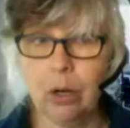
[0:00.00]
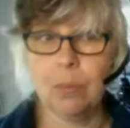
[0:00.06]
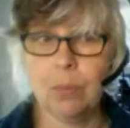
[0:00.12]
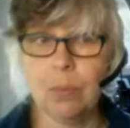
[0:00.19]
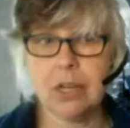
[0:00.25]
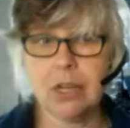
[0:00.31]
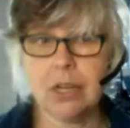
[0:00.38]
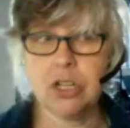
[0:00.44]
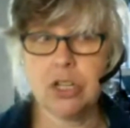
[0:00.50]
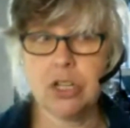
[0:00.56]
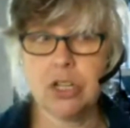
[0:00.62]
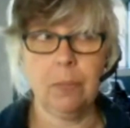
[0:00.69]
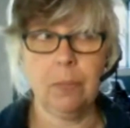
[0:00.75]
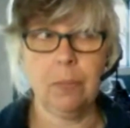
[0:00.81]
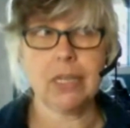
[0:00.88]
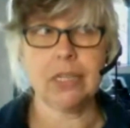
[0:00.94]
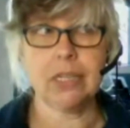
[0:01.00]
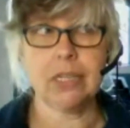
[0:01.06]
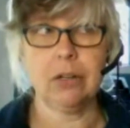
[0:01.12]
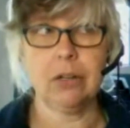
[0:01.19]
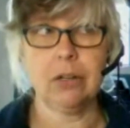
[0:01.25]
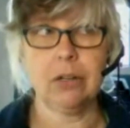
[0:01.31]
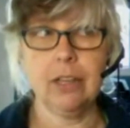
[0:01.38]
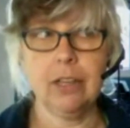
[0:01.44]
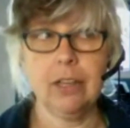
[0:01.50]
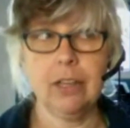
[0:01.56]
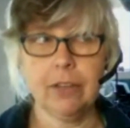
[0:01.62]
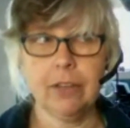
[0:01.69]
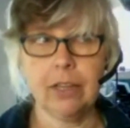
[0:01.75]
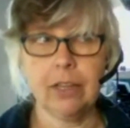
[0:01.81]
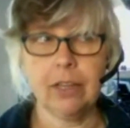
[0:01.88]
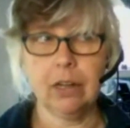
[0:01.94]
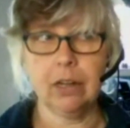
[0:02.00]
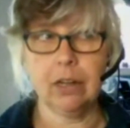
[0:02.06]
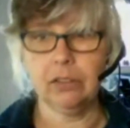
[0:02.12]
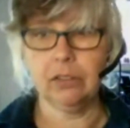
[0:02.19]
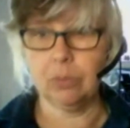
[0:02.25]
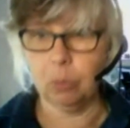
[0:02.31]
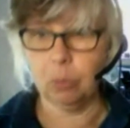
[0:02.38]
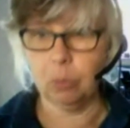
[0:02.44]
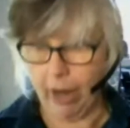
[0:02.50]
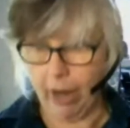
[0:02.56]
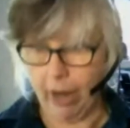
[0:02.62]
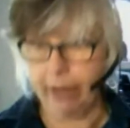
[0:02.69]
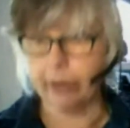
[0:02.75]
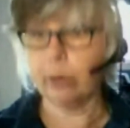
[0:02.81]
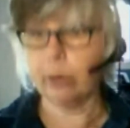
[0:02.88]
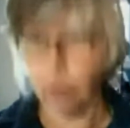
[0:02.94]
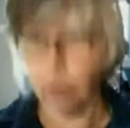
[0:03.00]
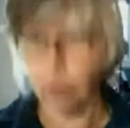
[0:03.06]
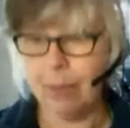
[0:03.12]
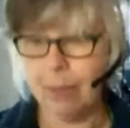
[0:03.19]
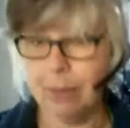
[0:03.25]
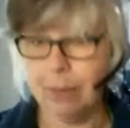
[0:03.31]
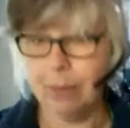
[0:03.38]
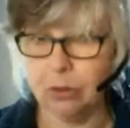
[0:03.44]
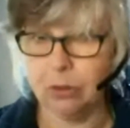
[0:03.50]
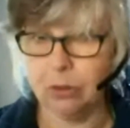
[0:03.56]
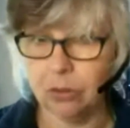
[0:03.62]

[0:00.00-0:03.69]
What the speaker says: massage therapists are given some wider parameters